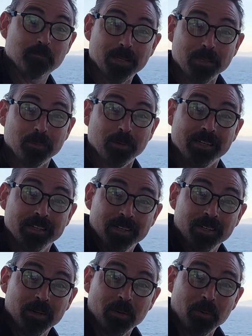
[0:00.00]
By the way,
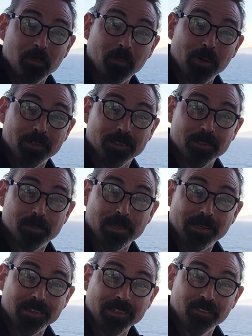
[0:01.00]
welcome to
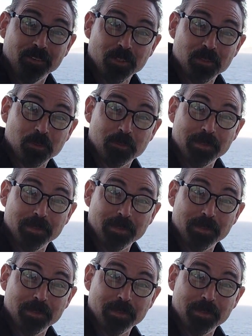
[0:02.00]
Balcony Views with